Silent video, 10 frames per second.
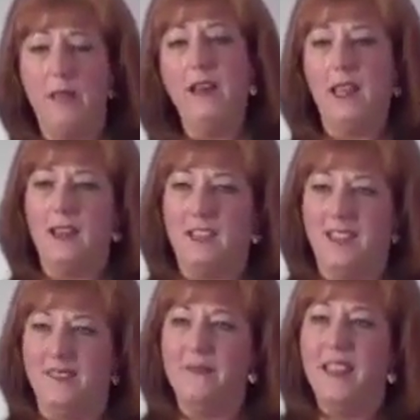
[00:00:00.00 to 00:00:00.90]
medication.
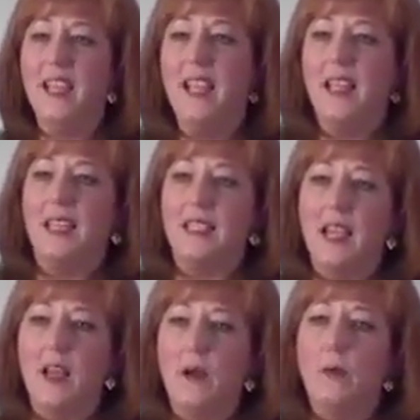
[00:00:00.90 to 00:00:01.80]

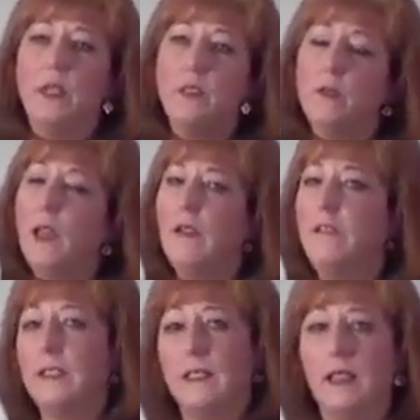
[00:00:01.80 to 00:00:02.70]
Now, we do have
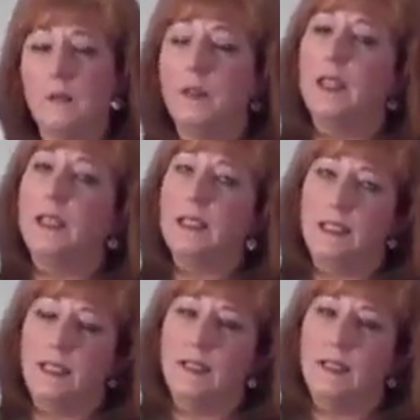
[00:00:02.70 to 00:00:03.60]
disclaimers on
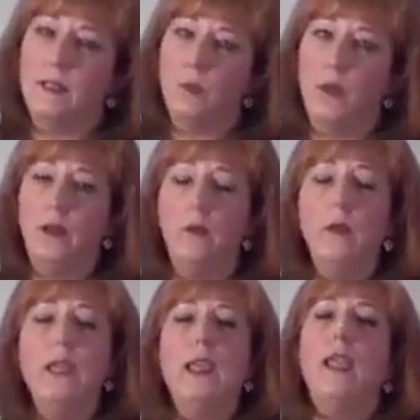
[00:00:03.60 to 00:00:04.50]
diseases, right?
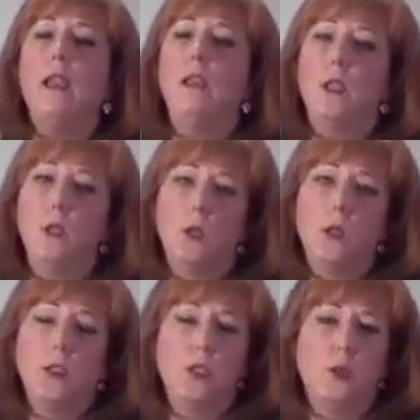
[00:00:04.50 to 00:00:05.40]
We can't
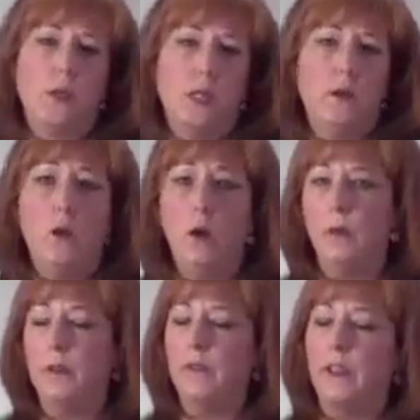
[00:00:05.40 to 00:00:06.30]
cure, treat, or
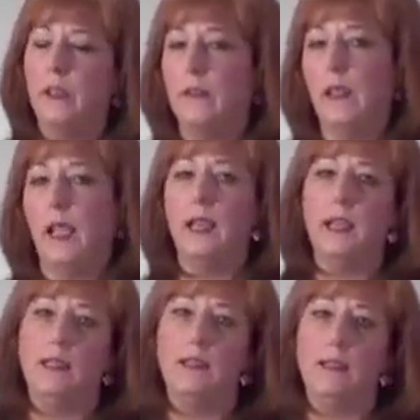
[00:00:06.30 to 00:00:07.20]
prevent
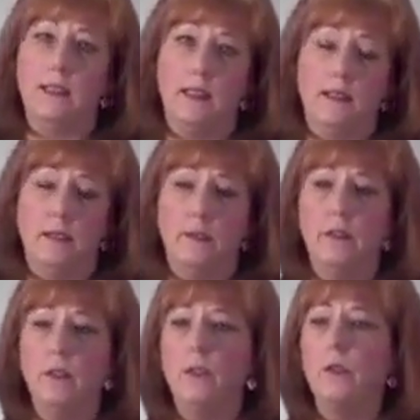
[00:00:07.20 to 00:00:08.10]
any disease. So if
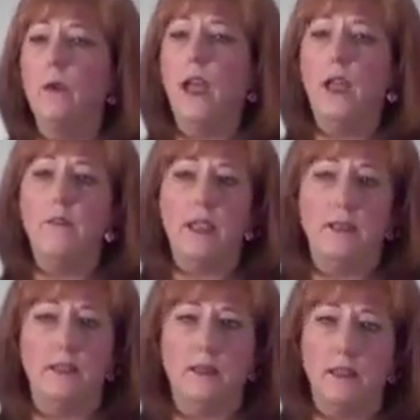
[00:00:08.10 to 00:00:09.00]
you do have a
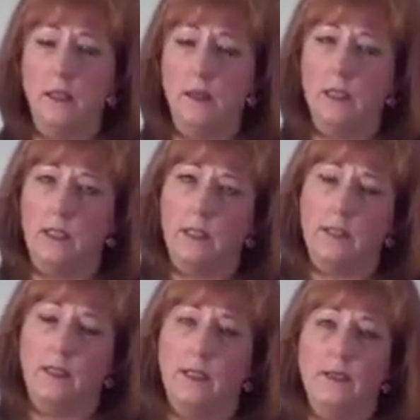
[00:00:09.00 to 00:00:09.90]
serious
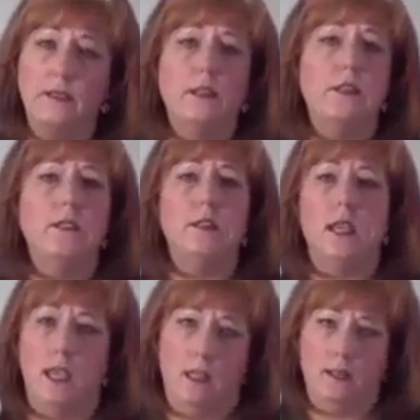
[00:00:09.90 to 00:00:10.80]
disease such as
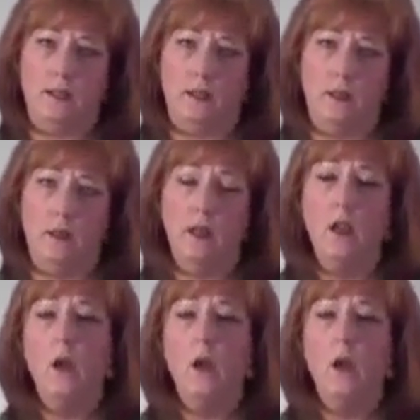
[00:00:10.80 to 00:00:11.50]
cancer,